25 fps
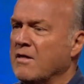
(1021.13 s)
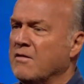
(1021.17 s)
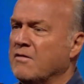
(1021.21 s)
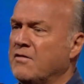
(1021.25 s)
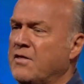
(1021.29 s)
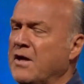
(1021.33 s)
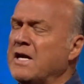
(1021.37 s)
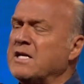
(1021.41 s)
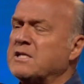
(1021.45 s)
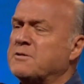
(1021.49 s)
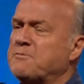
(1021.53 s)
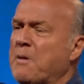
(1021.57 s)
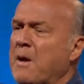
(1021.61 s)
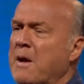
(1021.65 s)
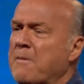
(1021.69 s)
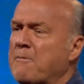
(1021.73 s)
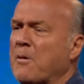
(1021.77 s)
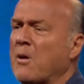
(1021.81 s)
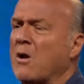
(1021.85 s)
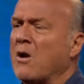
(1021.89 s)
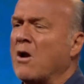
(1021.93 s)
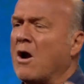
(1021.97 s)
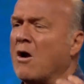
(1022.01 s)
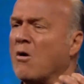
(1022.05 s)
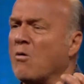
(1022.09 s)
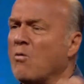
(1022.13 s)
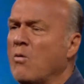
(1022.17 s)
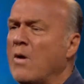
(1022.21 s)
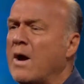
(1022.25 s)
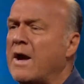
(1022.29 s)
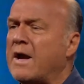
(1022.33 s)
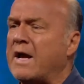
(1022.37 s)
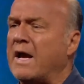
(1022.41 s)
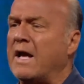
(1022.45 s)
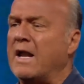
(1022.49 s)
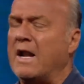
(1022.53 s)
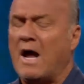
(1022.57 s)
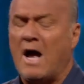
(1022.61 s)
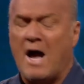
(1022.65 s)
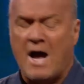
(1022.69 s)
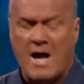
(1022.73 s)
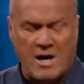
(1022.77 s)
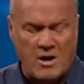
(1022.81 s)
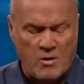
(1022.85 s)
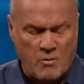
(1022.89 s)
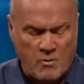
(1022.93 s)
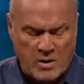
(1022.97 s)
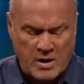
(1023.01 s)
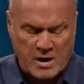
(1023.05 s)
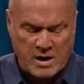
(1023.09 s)
These people are wicked. I
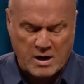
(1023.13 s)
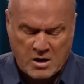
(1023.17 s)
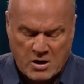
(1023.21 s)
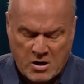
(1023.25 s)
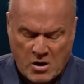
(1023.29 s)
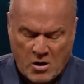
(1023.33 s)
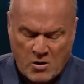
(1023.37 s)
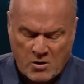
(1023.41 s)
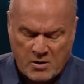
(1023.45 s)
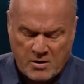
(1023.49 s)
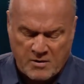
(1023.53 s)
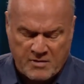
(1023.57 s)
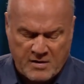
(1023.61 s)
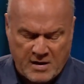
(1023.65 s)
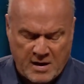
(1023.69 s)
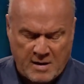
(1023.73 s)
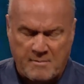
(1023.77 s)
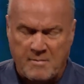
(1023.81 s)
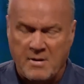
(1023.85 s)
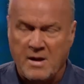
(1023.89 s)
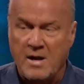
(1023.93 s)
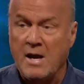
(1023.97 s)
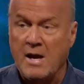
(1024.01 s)
don't want to go to them.